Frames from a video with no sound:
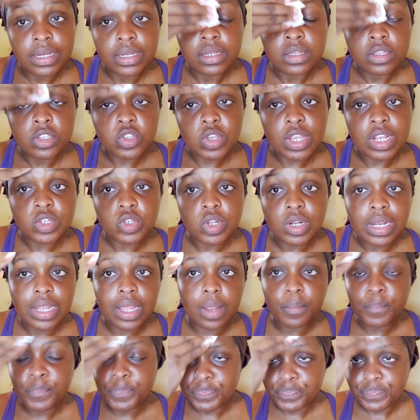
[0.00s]
So I told
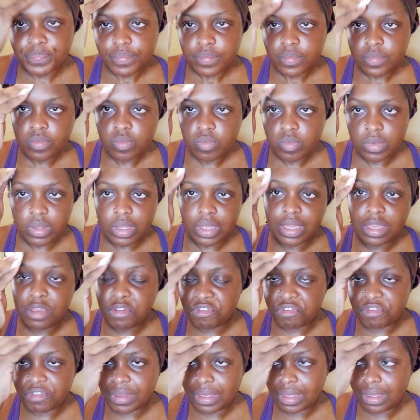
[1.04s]
him,
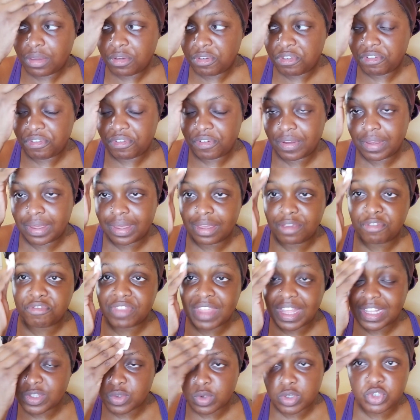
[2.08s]
if
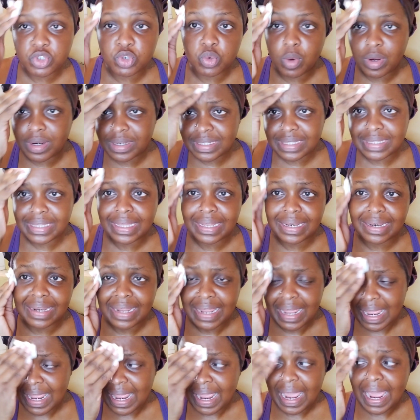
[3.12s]
that's what you want, then
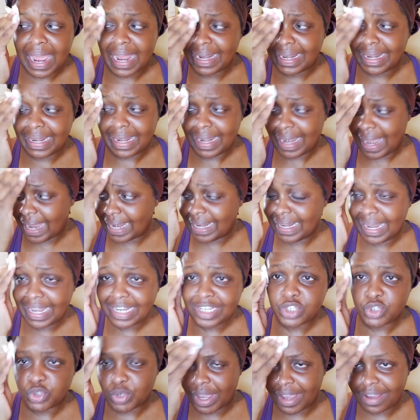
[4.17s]
I'll
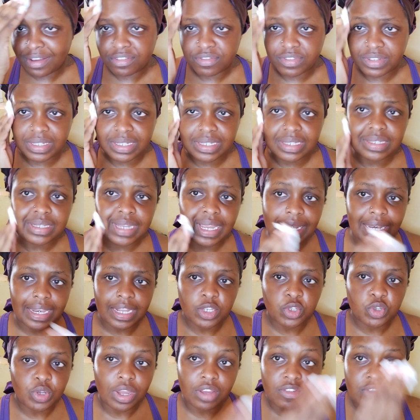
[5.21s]
let you have it. I'll
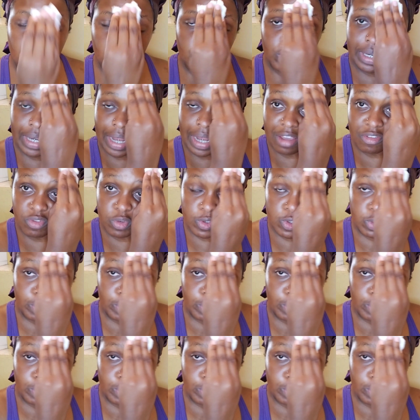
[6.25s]
let you have it. You can have your